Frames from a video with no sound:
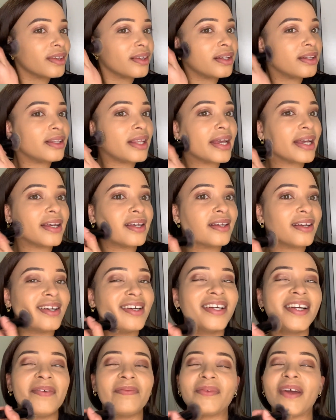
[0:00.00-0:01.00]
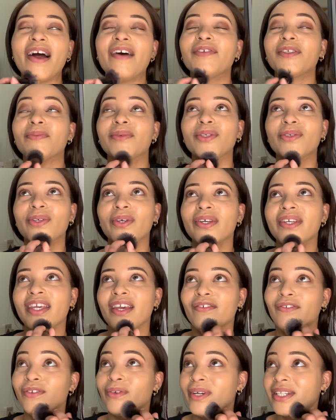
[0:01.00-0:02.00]
Like I have to be so
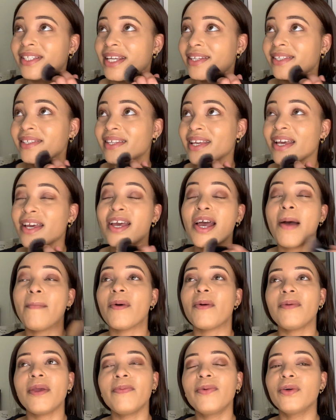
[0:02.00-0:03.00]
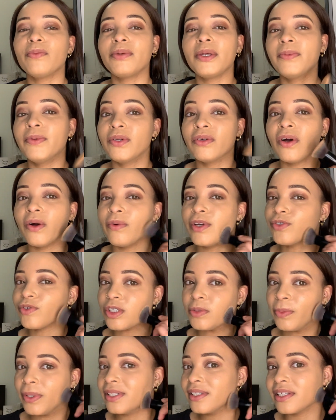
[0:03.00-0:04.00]
careful what I say, but people don't always
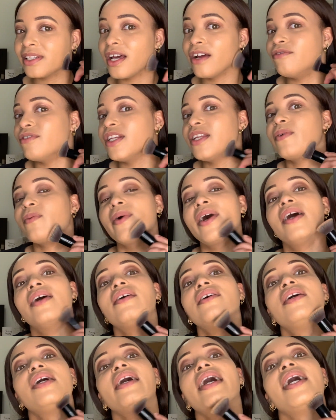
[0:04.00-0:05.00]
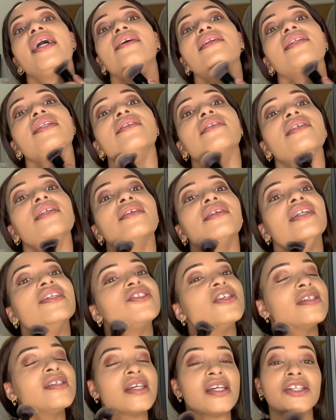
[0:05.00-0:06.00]
respond to that really well, and
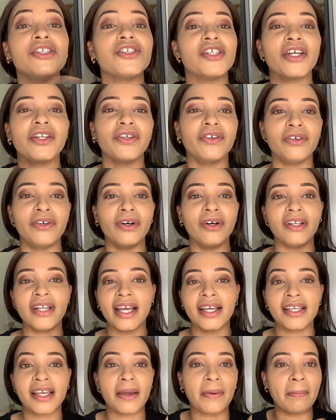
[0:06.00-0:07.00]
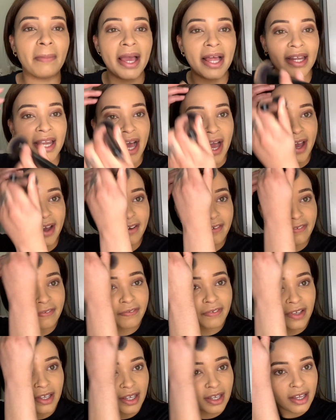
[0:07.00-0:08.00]
just in general, like in my life,
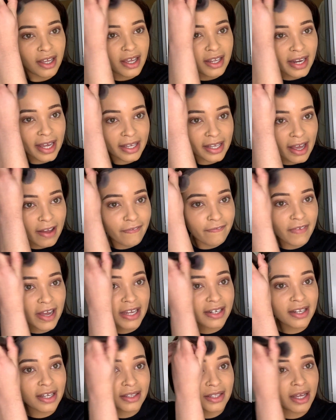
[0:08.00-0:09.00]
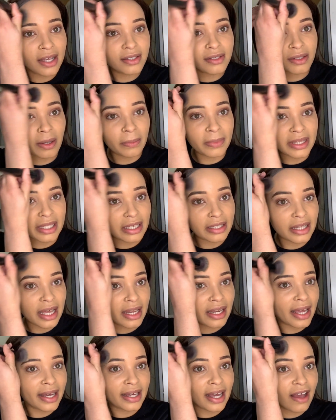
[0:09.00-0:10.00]
like I find that that's something that
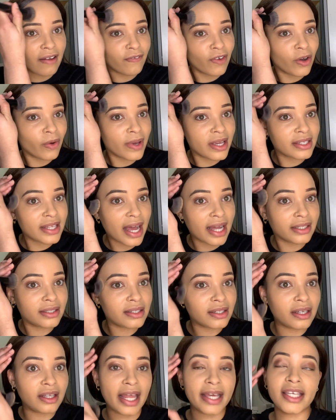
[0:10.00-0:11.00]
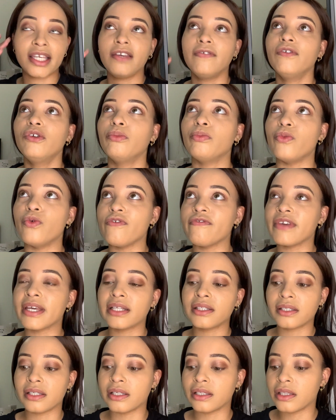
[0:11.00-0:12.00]
like I've always had to, like even moving
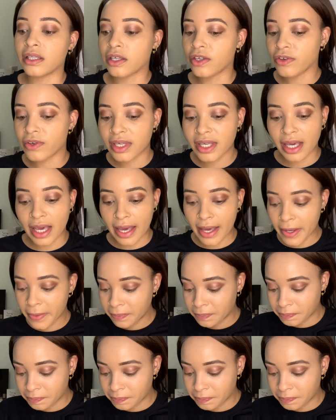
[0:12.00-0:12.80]
to the UK,